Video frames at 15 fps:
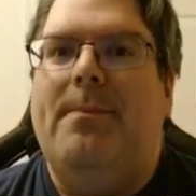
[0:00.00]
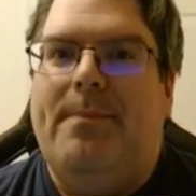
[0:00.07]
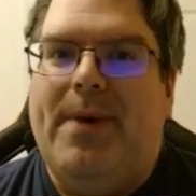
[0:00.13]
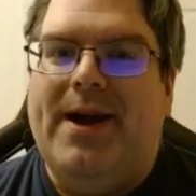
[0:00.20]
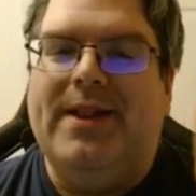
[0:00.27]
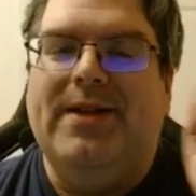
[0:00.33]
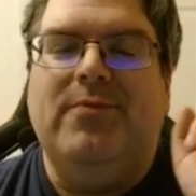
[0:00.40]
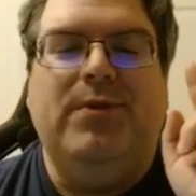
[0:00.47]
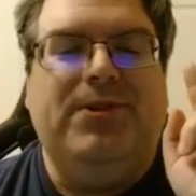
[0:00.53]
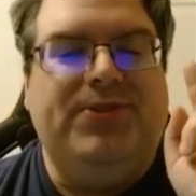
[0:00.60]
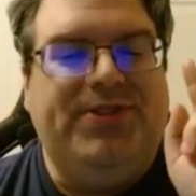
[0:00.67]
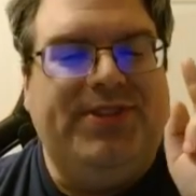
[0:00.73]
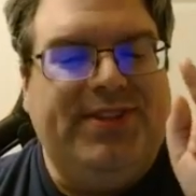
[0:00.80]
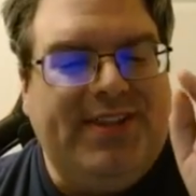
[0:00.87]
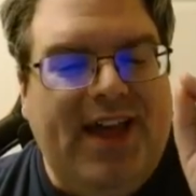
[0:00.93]
But it
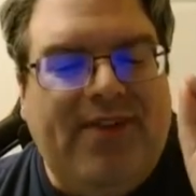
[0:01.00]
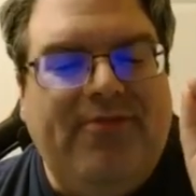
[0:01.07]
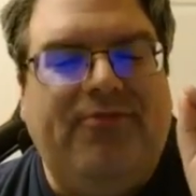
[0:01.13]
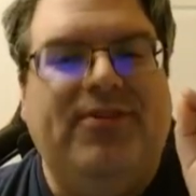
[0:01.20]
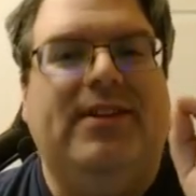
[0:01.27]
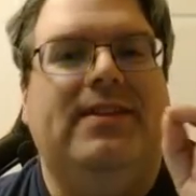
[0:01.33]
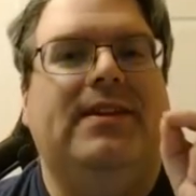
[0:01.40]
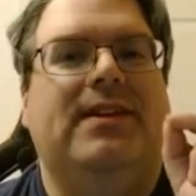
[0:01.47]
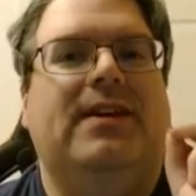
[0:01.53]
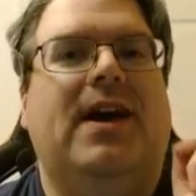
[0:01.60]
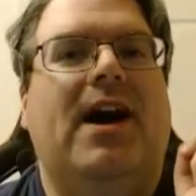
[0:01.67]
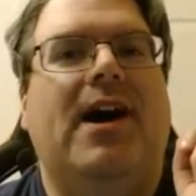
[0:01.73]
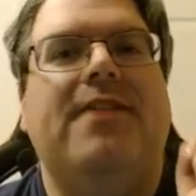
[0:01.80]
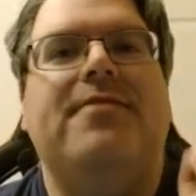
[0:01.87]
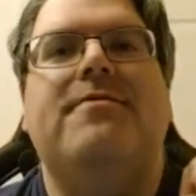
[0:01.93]
will definitely
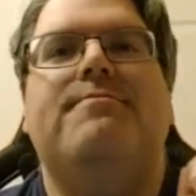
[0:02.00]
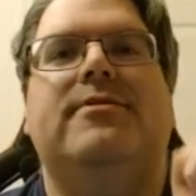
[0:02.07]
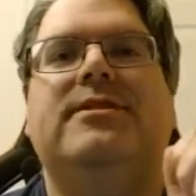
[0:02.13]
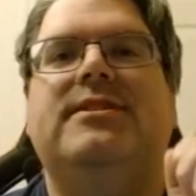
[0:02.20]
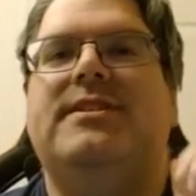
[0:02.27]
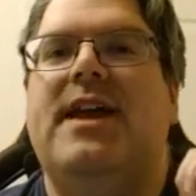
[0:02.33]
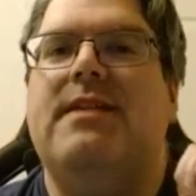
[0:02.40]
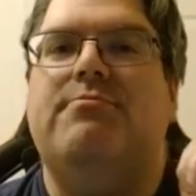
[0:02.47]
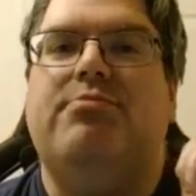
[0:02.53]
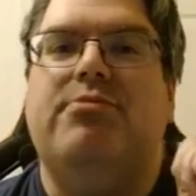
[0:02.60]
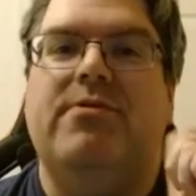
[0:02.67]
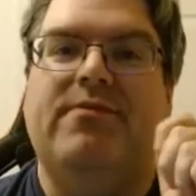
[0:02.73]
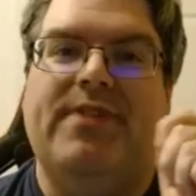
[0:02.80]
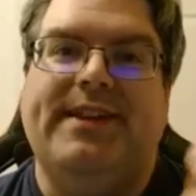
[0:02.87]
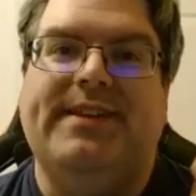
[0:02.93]
100%
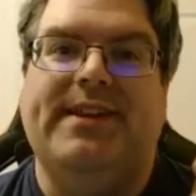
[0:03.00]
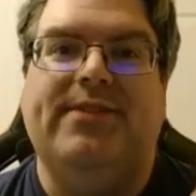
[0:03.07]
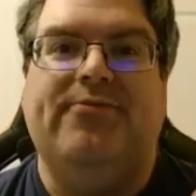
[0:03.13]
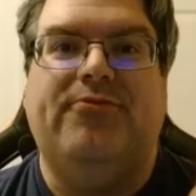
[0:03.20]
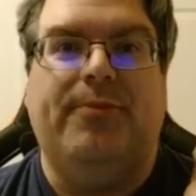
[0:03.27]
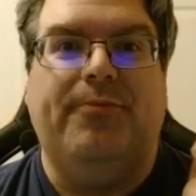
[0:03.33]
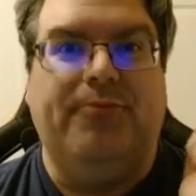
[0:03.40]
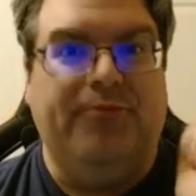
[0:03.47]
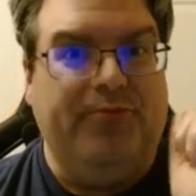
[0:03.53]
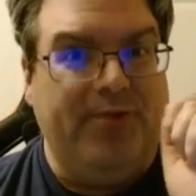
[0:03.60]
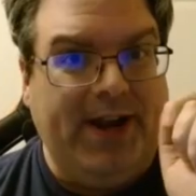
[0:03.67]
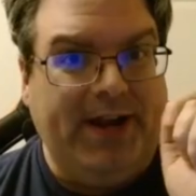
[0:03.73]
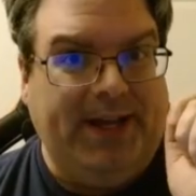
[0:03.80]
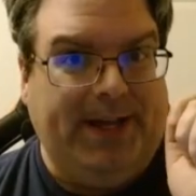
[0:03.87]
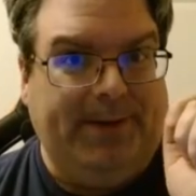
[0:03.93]
prevent it from
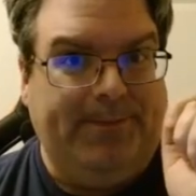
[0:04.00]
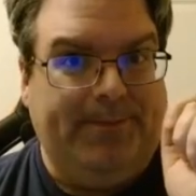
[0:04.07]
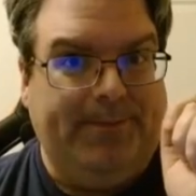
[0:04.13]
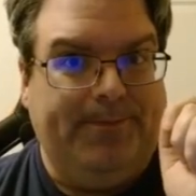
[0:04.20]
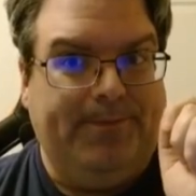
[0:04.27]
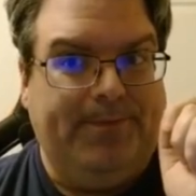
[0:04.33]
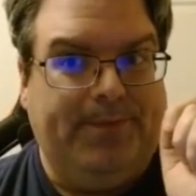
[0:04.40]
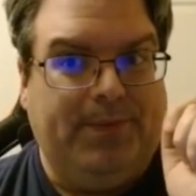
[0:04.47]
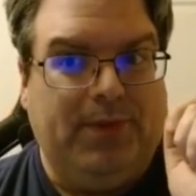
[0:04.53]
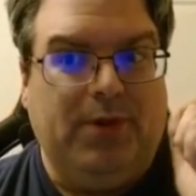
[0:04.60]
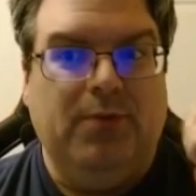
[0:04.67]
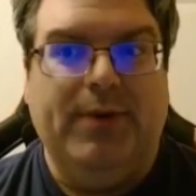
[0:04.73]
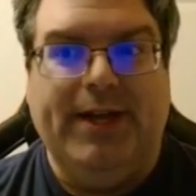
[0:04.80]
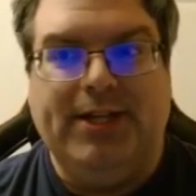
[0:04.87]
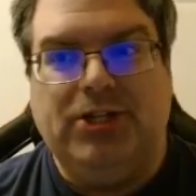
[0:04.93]
running,
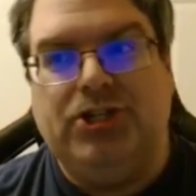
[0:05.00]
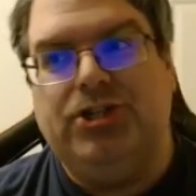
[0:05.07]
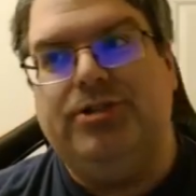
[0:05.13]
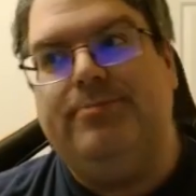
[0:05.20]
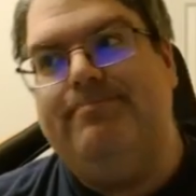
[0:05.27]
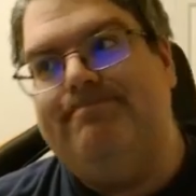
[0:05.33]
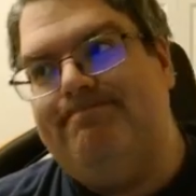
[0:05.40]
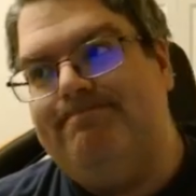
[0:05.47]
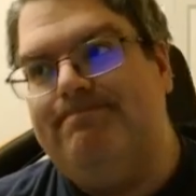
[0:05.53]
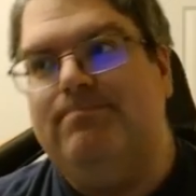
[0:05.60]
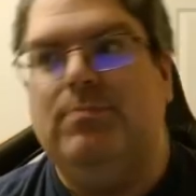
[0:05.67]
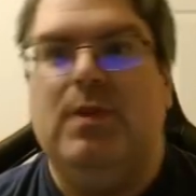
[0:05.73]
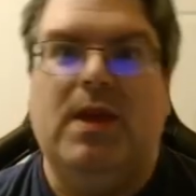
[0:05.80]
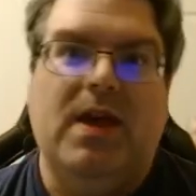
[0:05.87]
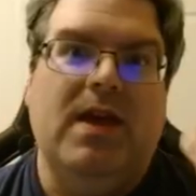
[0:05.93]
which
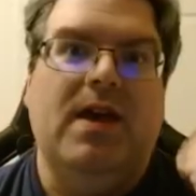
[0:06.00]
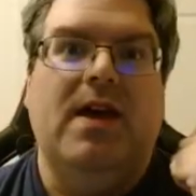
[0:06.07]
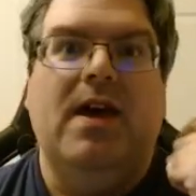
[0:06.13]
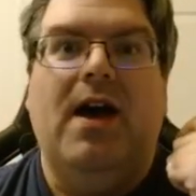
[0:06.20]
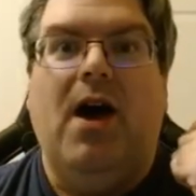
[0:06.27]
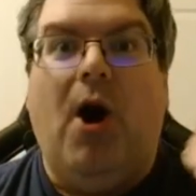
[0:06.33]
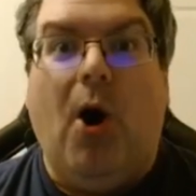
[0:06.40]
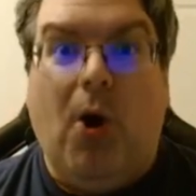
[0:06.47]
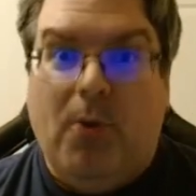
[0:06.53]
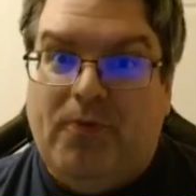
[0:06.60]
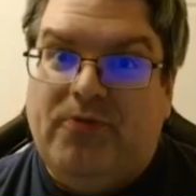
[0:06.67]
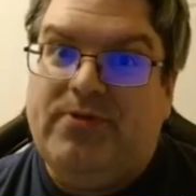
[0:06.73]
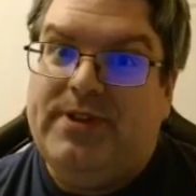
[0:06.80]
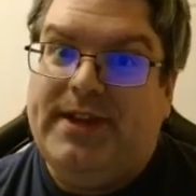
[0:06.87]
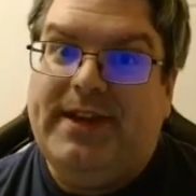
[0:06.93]

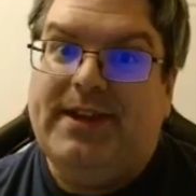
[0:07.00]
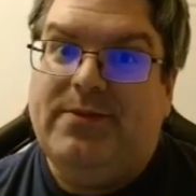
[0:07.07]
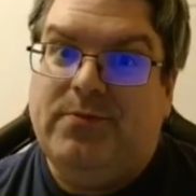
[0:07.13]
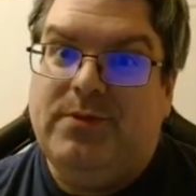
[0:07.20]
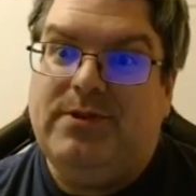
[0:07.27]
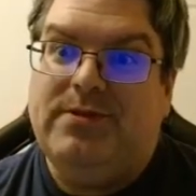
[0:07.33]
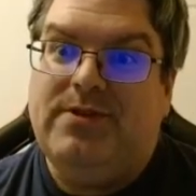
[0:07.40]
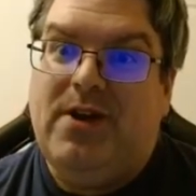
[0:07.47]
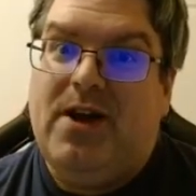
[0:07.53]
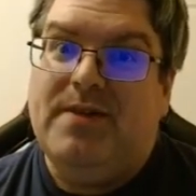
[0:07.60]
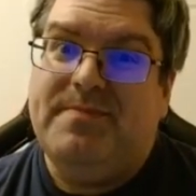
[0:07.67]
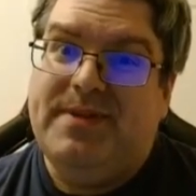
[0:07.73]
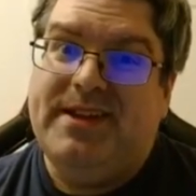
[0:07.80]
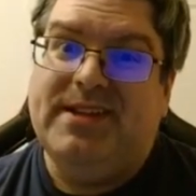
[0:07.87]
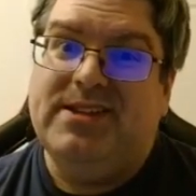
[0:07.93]
hopefully it will
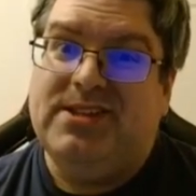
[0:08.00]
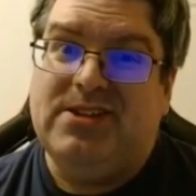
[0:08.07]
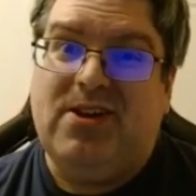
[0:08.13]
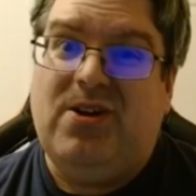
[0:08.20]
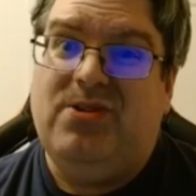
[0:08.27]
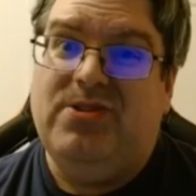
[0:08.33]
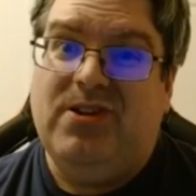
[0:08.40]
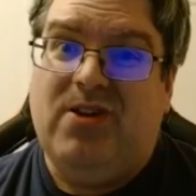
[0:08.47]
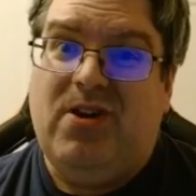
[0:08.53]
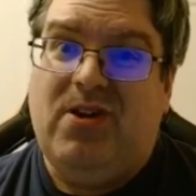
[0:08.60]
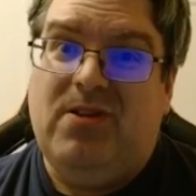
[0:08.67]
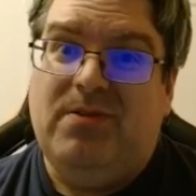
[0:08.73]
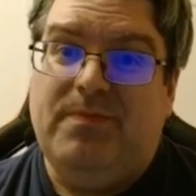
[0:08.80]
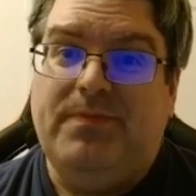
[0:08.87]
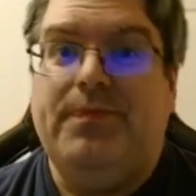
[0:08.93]
not be installed at
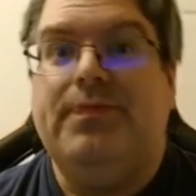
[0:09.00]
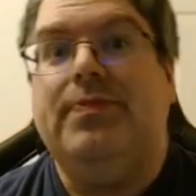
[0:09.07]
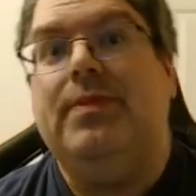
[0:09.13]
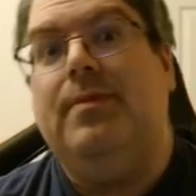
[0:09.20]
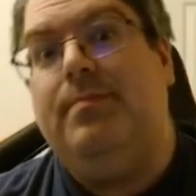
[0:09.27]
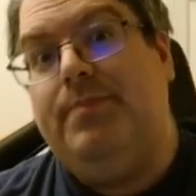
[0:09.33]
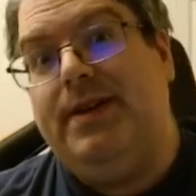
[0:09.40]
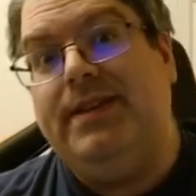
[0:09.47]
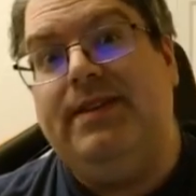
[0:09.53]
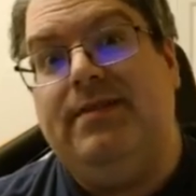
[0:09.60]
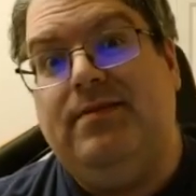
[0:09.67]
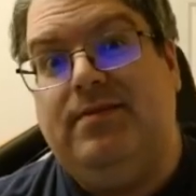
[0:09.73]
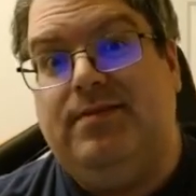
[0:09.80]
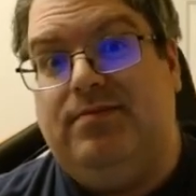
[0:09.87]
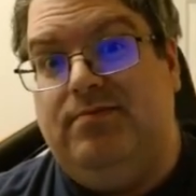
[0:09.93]
all. But
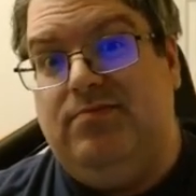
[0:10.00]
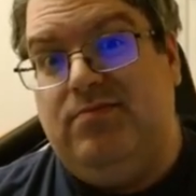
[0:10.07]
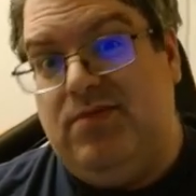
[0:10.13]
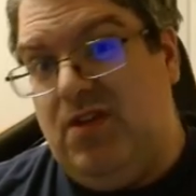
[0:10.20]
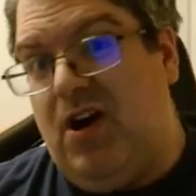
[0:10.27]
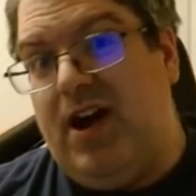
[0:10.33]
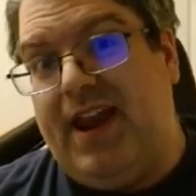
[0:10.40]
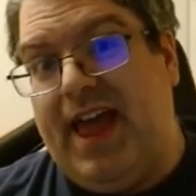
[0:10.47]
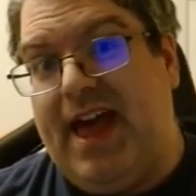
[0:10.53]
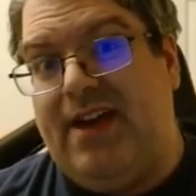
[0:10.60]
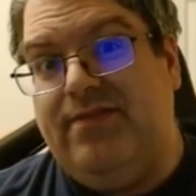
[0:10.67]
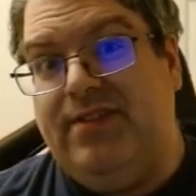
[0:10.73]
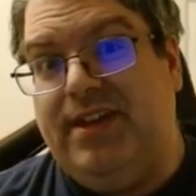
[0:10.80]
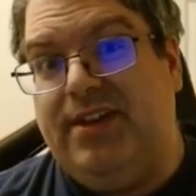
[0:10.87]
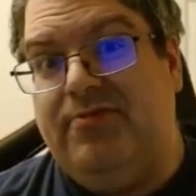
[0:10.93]
not
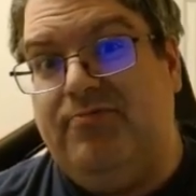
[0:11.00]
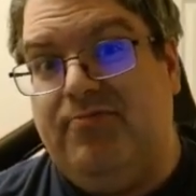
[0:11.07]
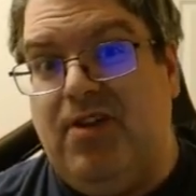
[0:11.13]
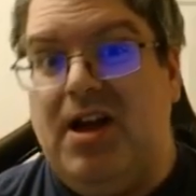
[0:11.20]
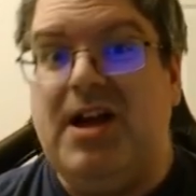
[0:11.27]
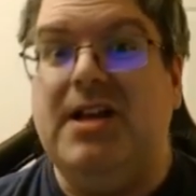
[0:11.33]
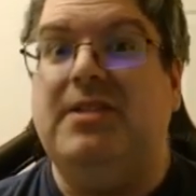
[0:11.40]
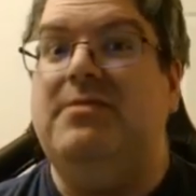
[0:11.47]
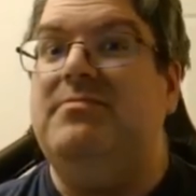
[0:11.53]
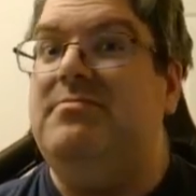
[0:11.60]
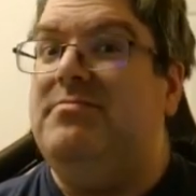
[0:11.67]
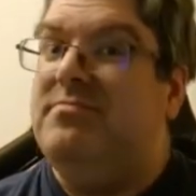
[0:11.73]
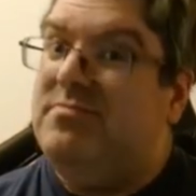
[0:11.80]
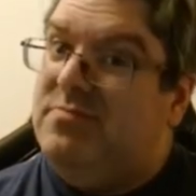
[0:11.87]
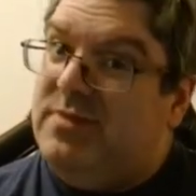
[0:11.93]
having it
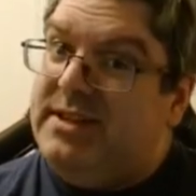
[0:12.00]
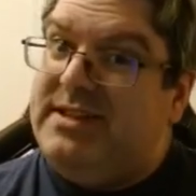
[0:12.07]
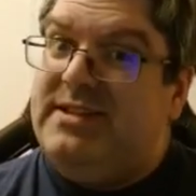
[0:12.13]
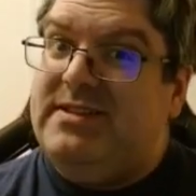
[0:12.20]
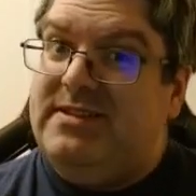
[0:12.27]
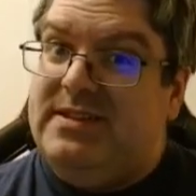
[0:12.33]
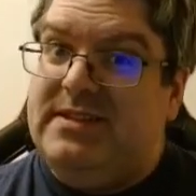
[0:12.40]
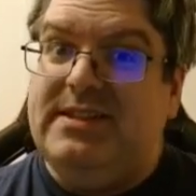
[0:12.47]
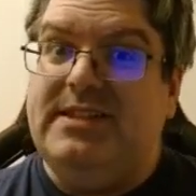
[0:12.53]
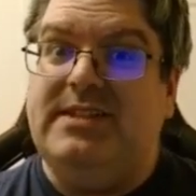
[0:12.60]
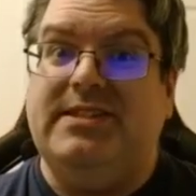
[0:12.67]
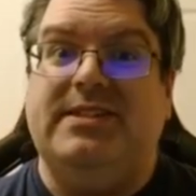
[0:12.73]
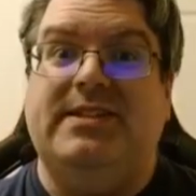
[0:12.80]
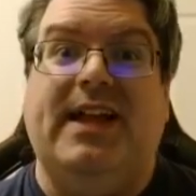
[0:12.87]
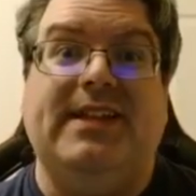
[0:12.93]
run, well, at
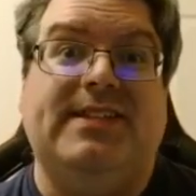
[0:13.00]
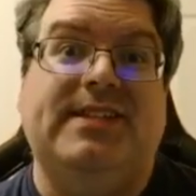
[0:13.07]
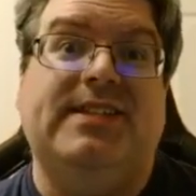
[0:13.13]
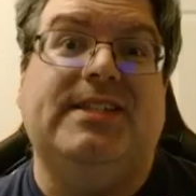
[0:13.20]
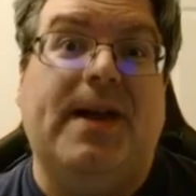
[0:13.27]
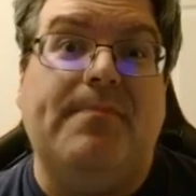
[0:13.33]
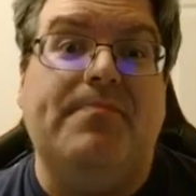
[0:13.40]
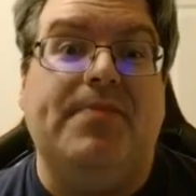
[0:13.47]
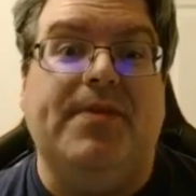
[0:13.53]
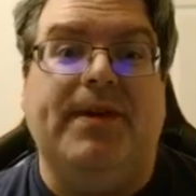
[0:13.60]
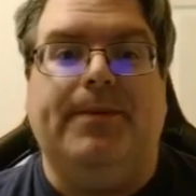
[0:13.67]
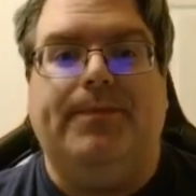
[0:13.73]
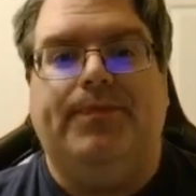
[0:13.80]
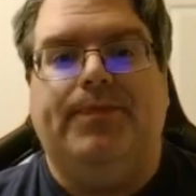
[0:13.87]
least that's something.